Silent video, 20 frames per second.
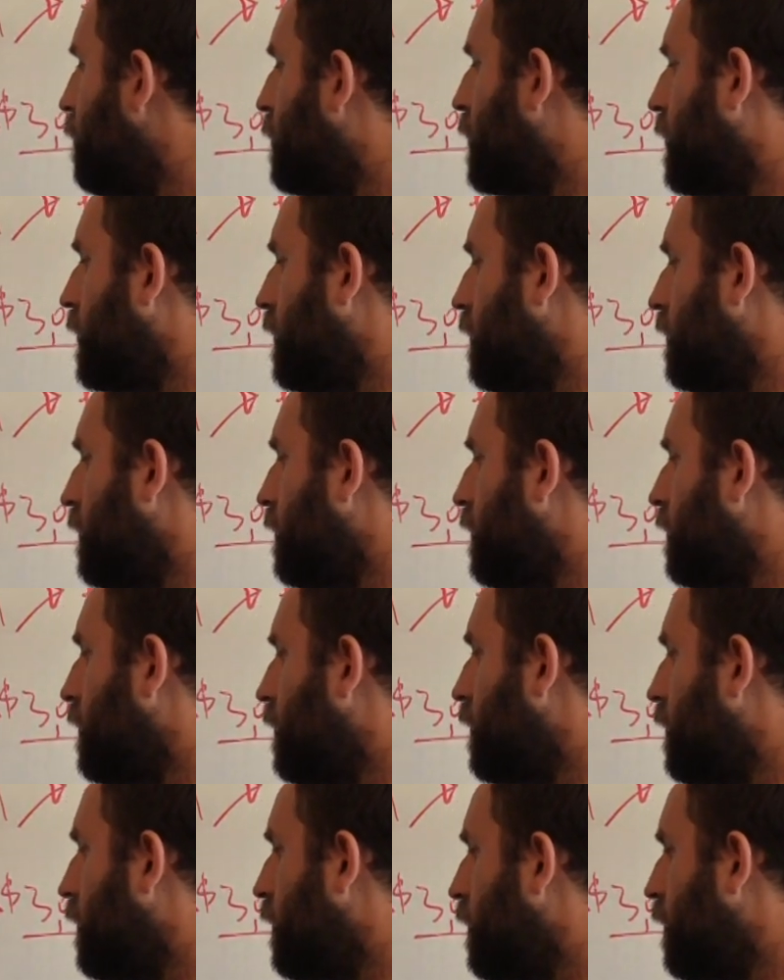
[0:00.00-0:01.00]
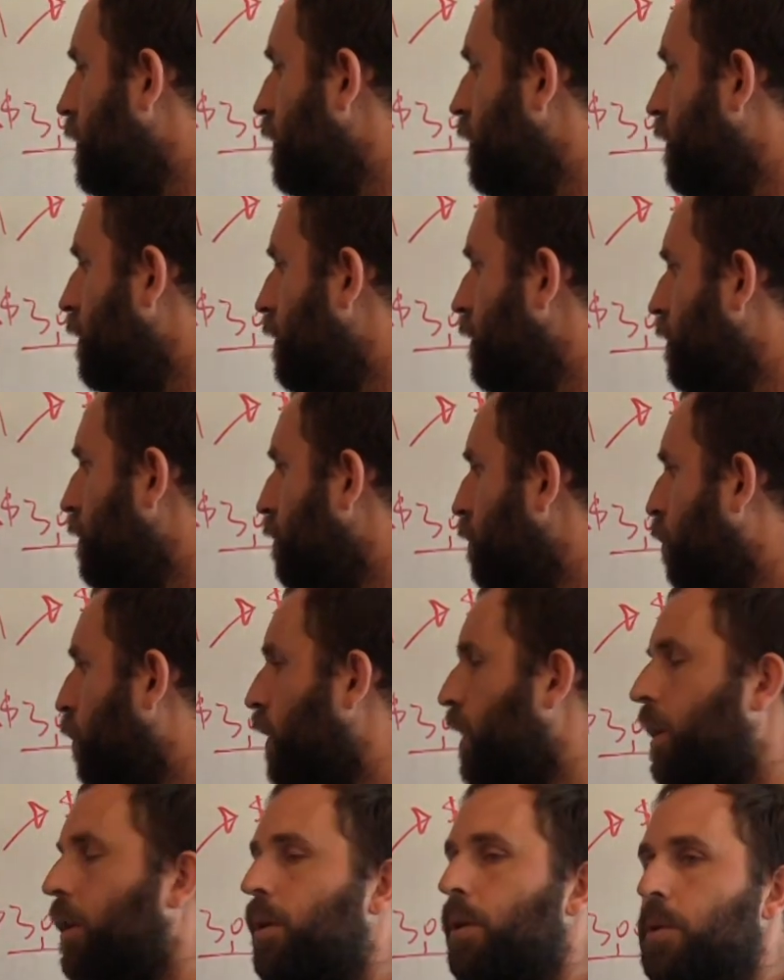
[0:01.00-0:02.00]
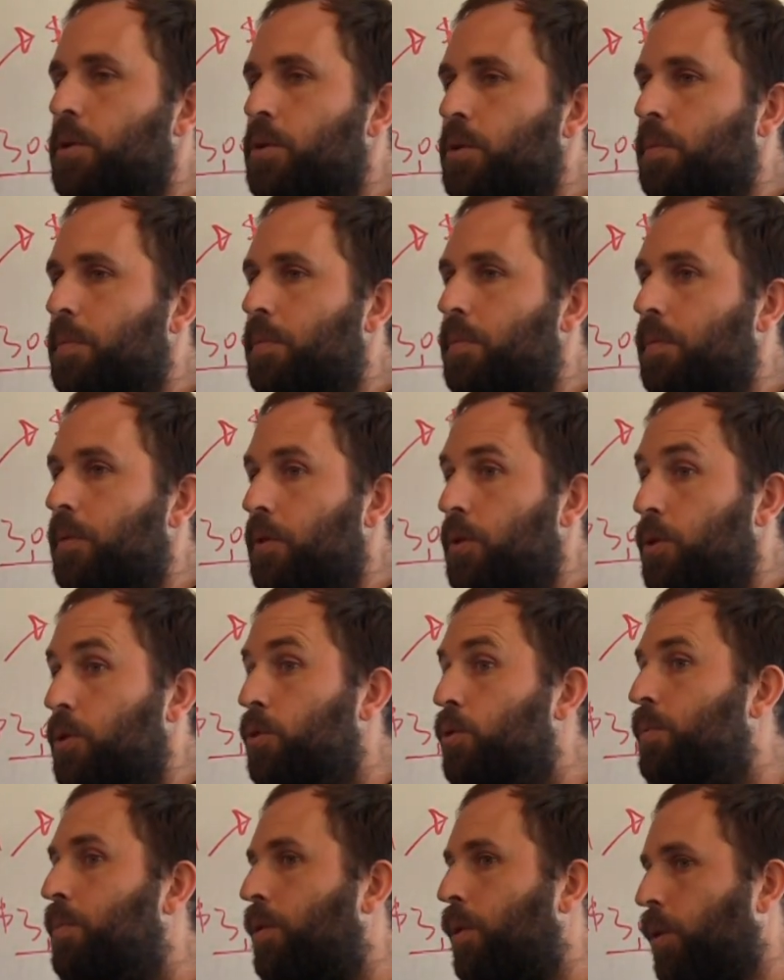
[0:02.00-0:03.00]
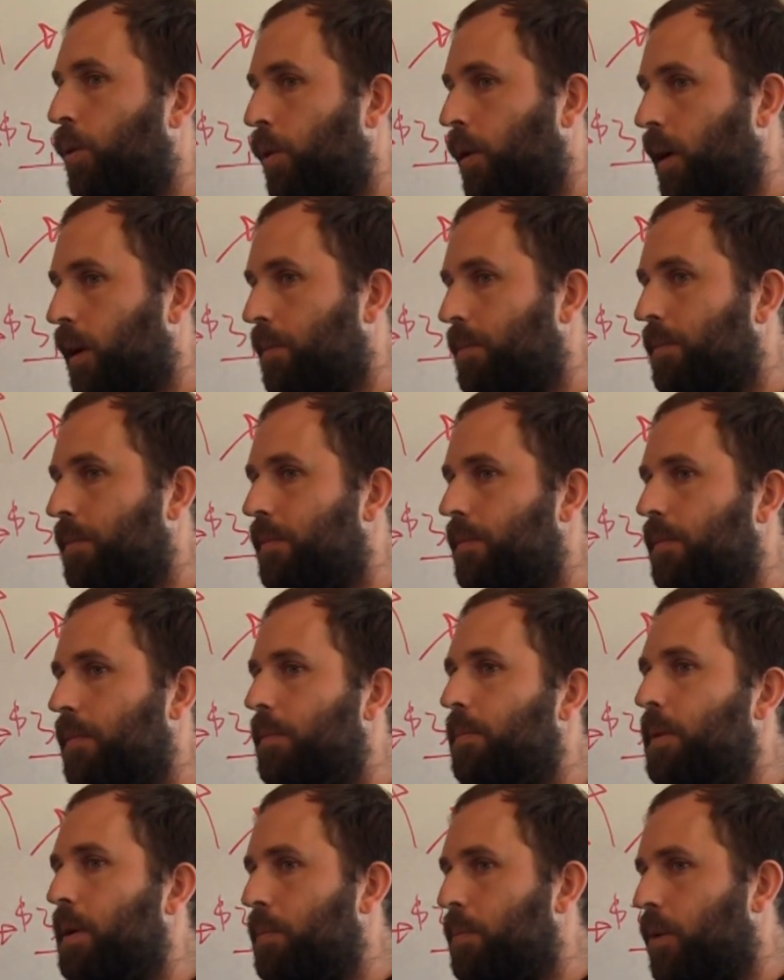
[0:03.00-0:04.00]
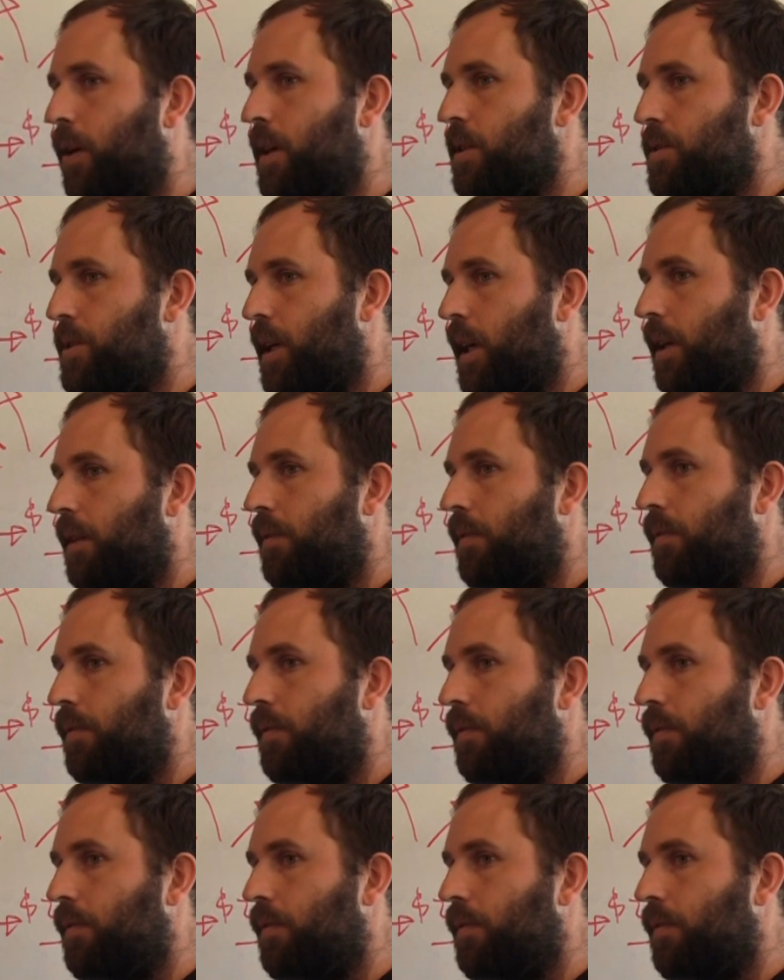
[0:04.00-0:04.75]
then what could your new program be priced at?